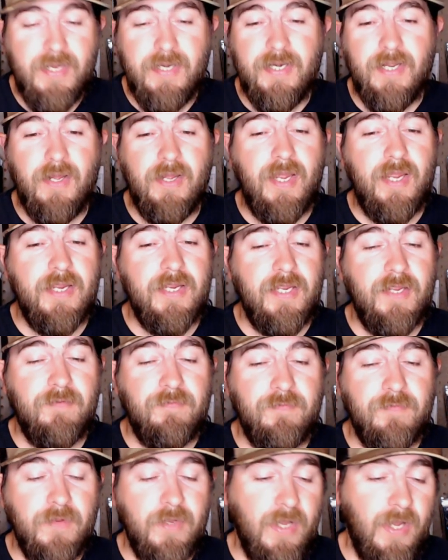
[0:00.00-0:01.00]
Now, hey, if
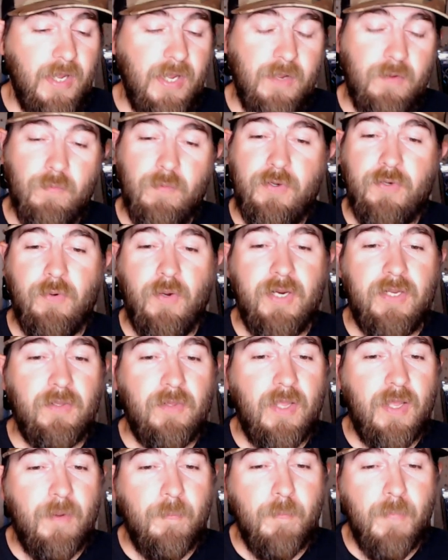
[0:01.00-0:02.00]
we crank a
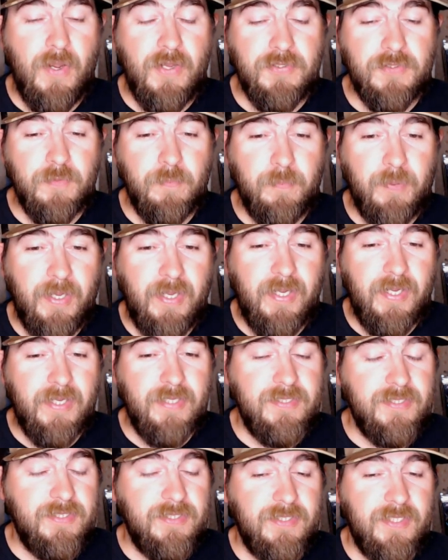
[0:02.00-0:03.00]
lot of muscle
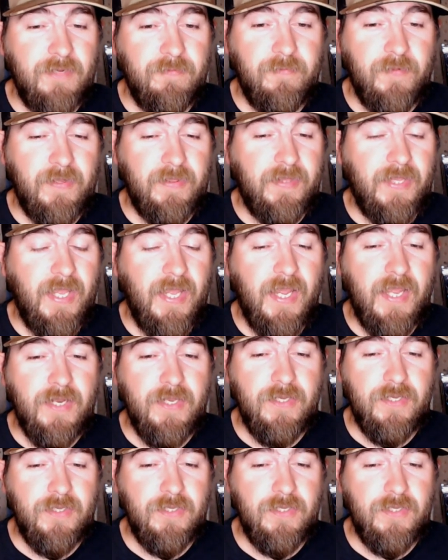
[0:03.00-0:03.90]
beds and stuff like that,